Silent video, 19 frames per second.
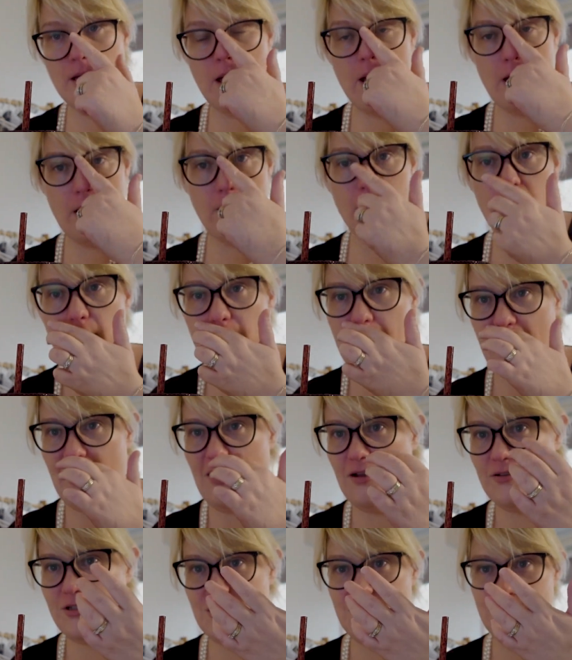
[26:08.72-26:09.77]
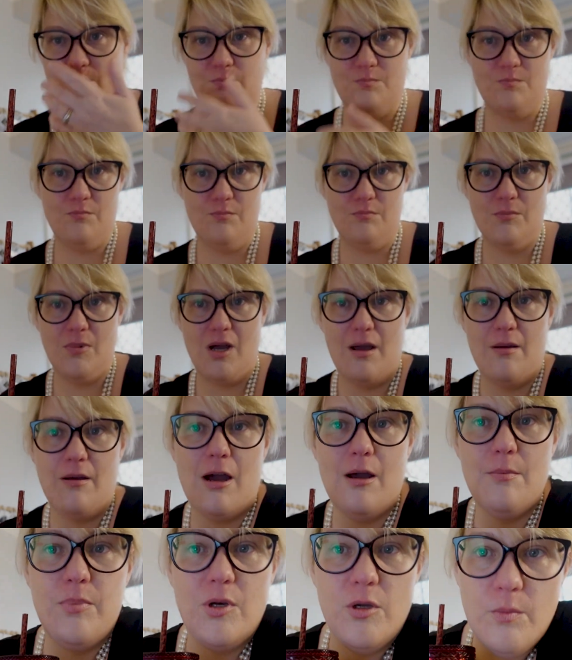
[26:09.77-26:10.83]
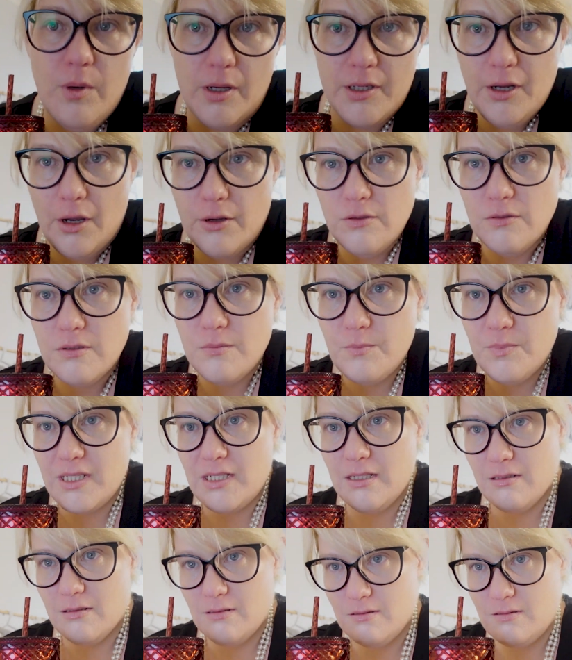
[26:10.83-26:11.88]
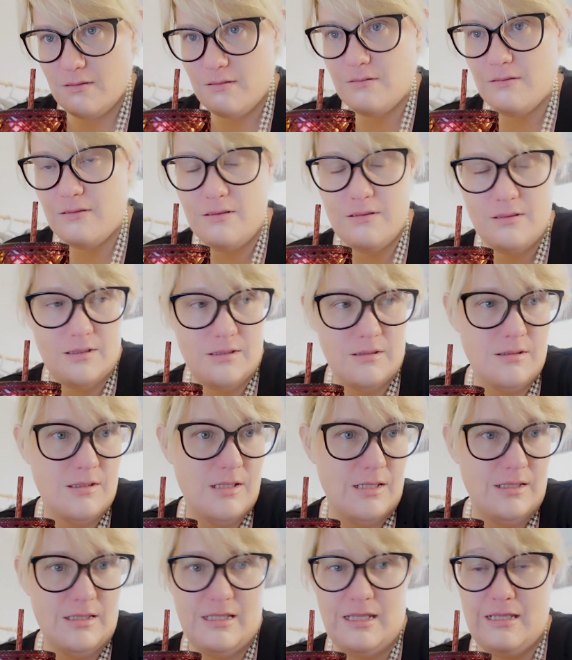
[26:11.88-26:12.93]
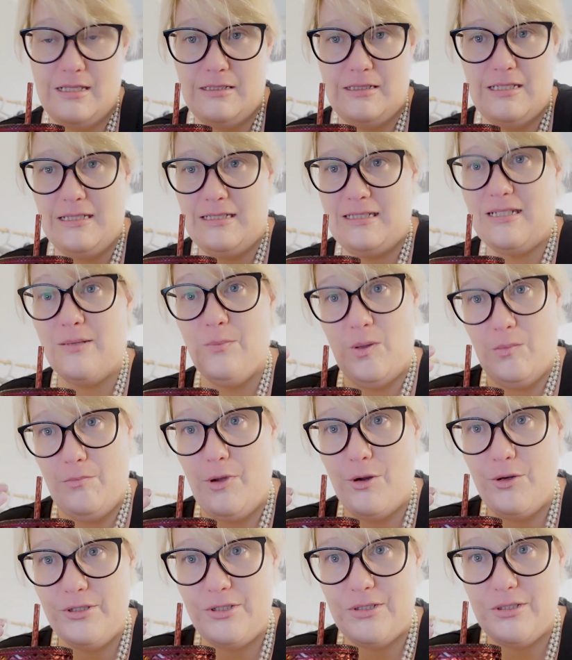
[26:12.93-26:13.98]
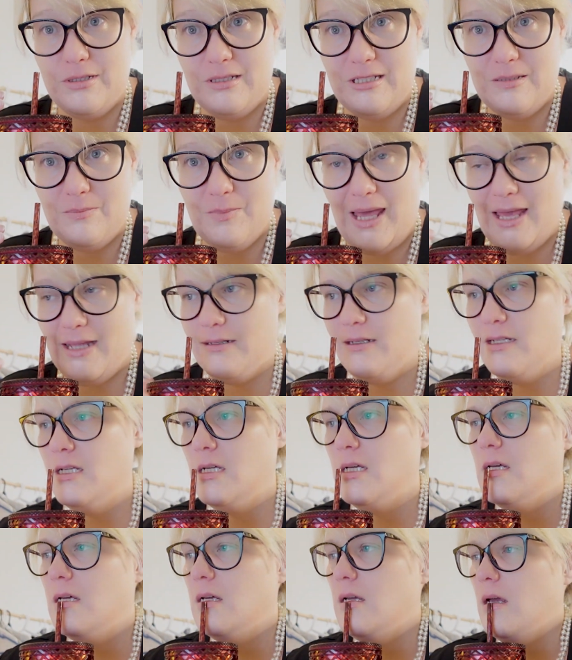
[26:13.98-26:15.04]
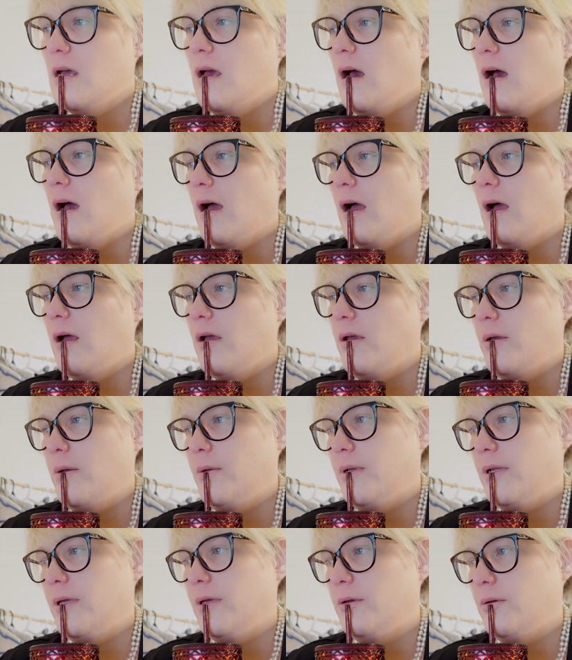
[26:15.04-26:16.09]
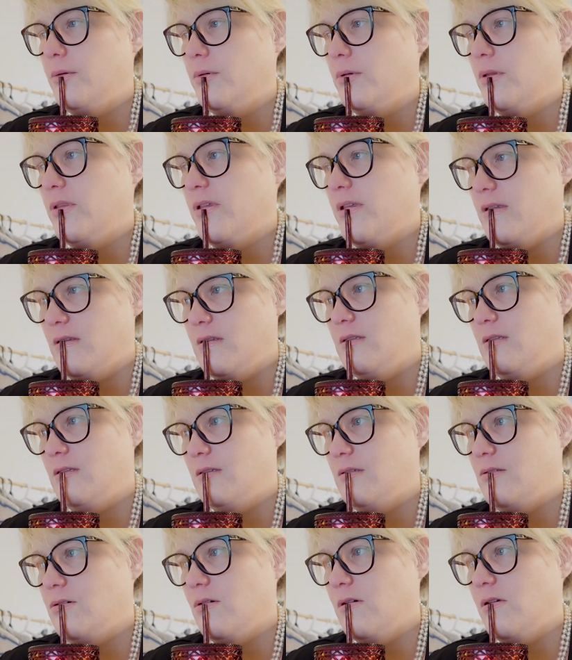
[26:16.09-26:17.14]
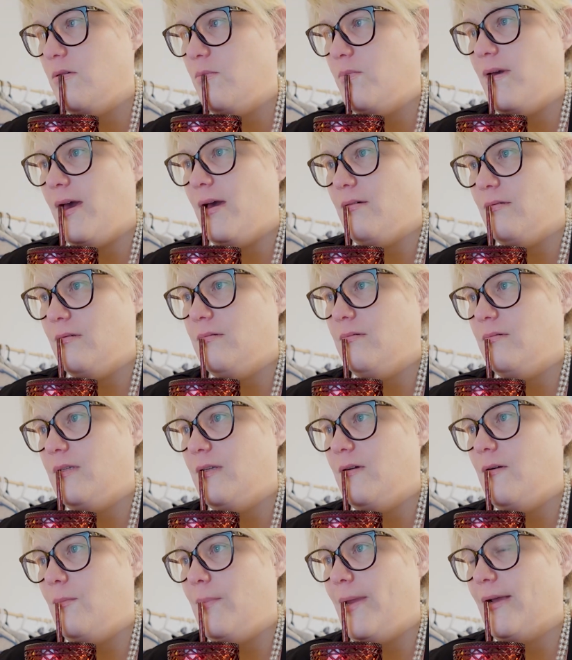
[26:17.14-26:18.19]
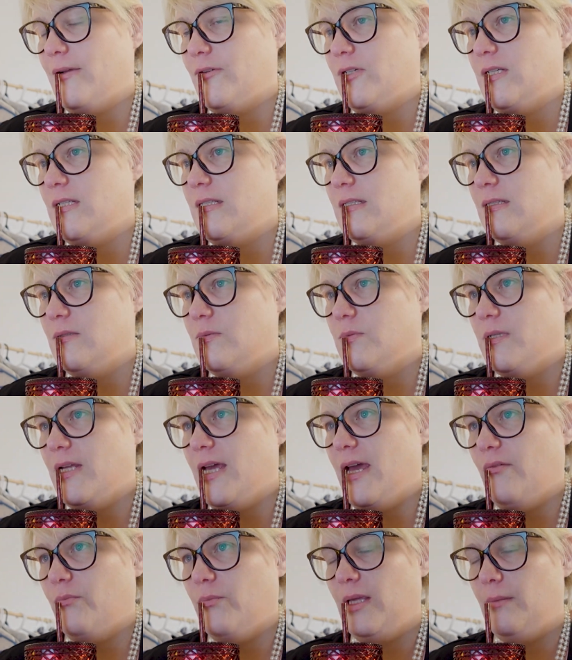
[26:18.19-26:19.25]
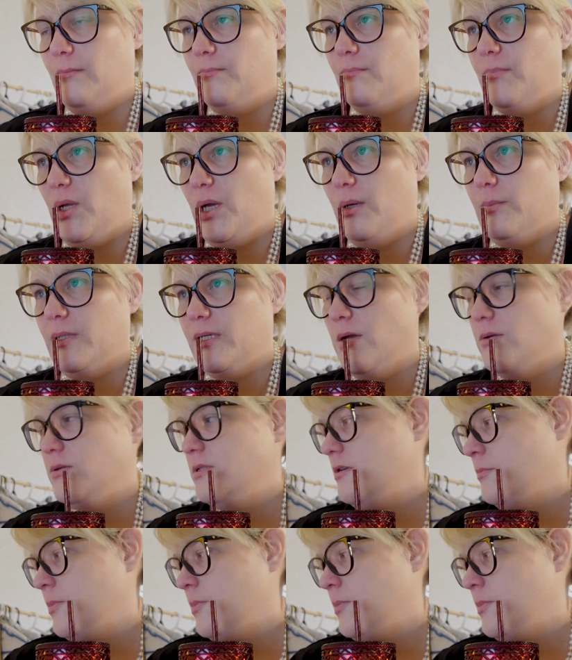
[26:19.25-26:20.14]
Yeah, I blew my nose because there's some emotions, man. Who knew that talking about little black dresses would have me blow my nose